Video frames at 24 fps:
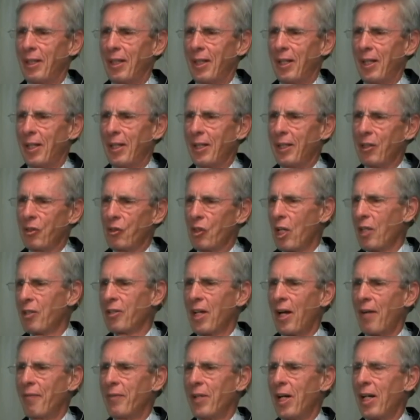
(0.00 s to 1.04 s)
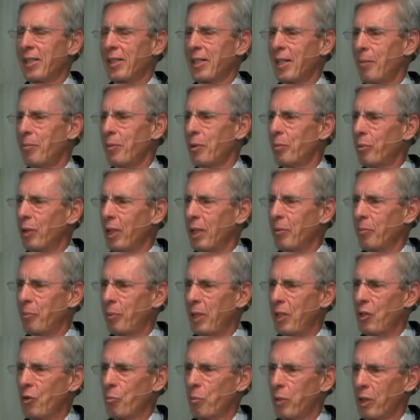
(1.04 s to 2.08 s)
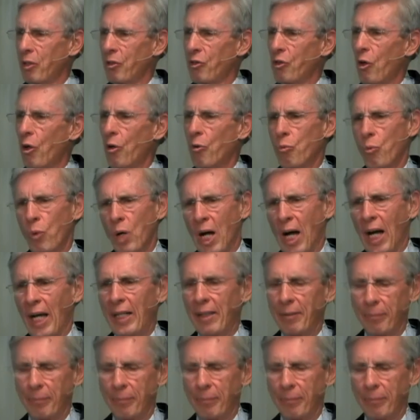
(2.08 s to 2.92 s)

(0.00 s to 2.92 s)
And he says, I've not come to bring peace, but a sword. Why?